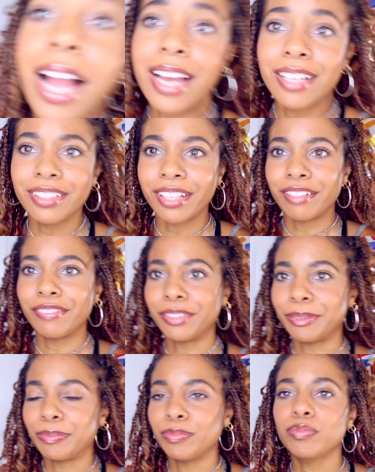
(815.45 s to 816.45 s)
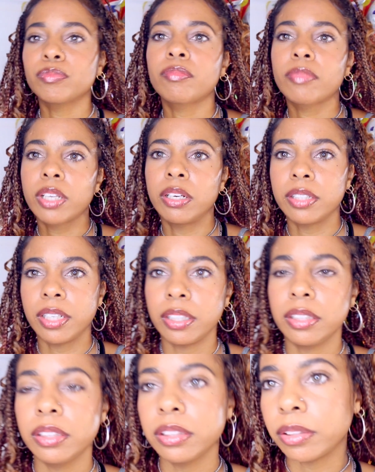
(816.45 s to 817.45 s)
I love them. Okay,
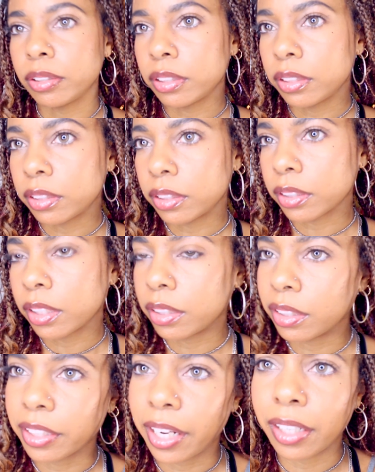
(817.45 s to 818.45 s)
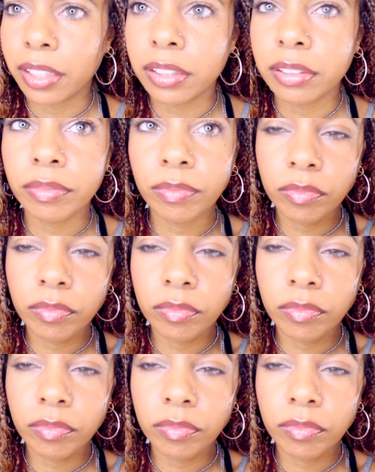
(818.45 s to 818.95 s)
let's get a look at it.